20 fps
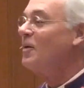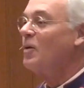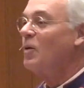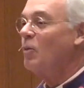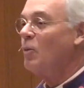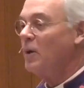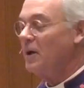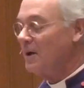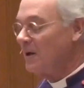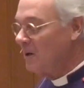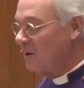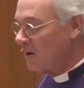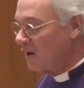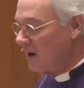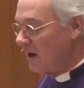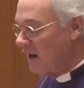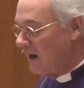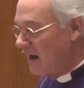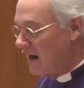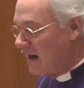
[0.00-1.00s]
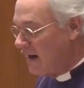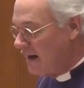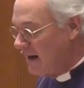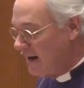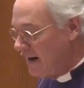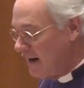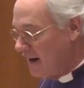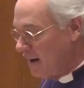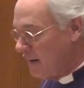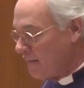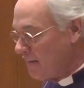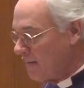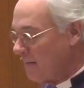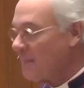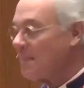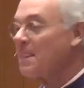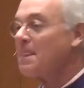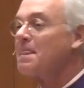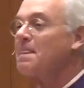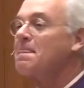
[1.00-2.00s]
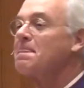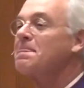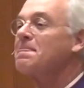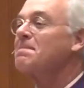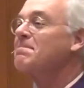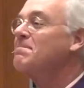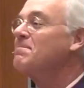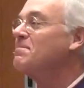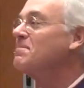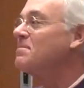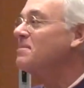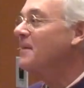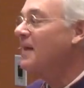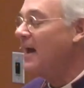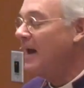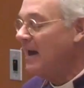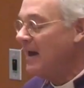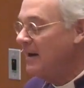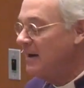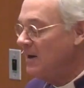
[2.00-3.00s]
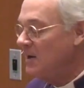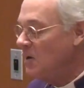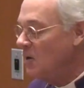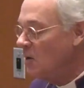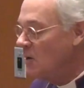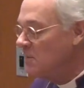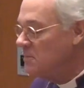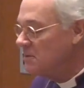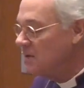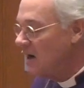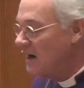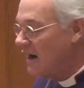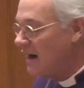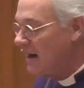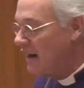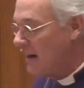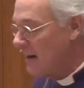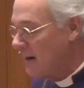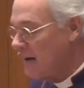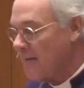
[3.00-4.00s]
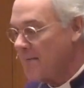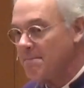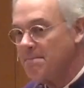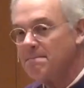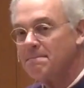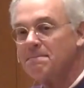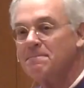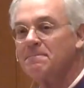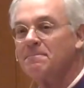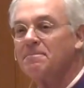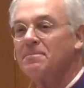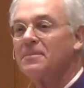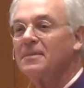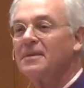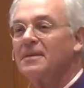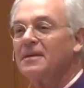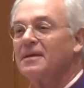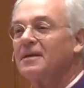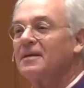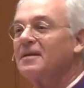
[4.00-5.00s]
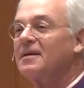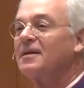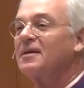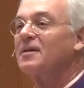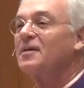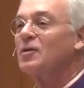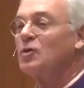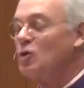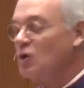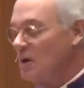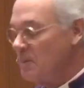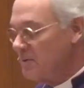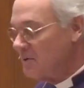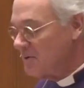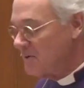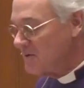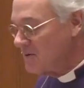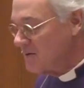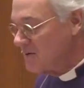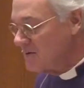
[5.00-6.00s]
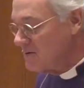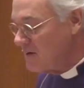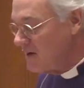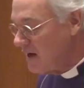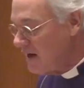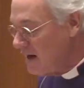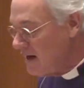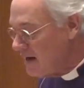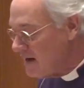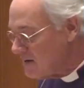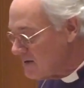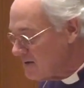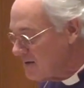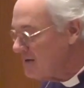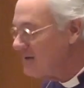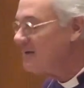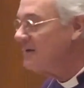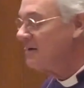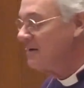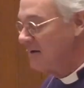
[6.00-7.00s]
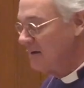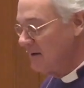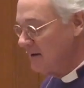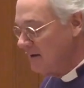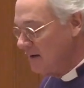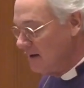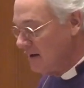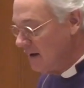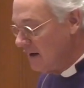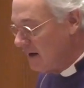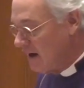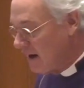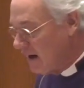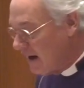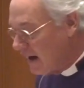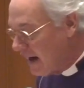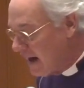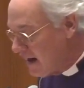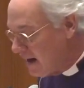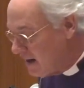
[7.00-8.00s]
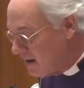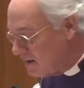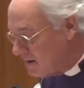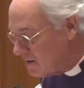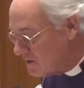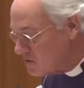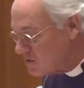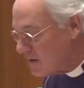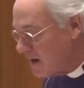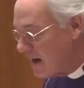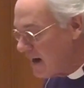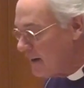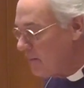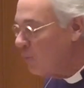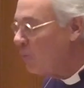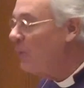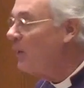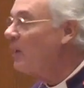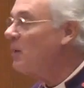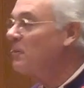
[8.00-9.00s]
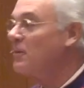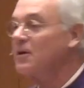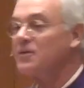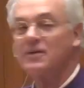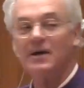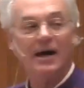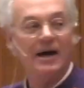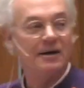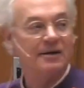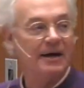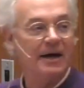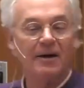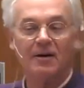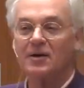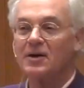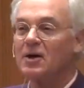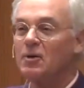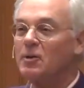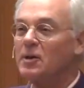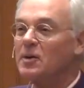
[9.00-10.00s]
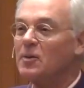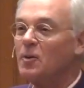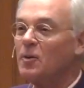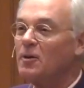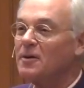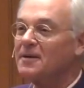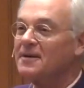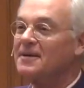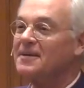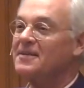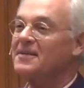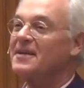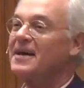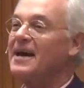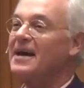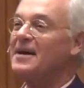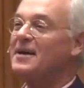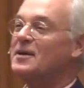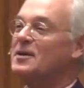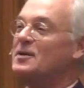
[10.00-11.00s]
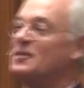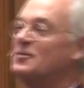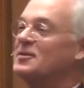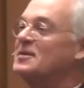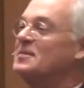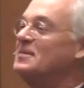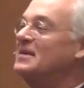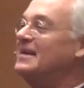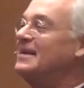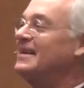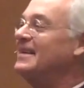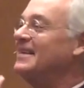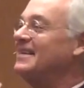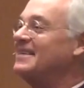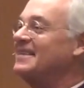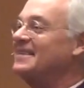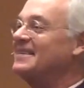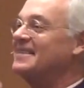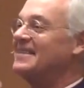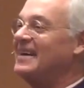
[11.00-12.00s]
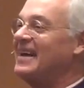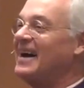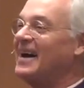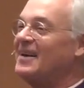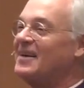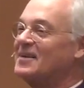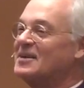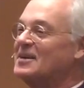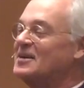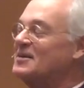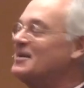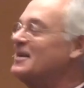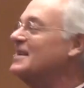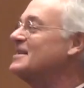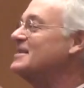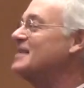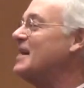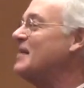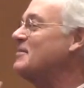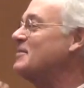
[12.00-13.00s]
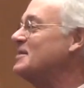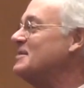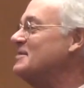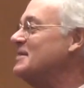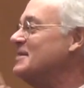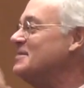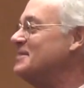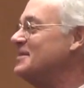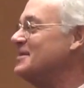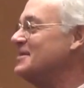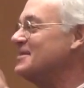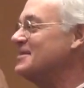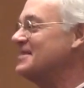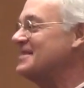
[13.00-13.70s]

Will Klein, Andy O'Brien, Hubert Tate, and Sam Wilmoth, our outgoing warden. Thank you for being the outgoing chapter members.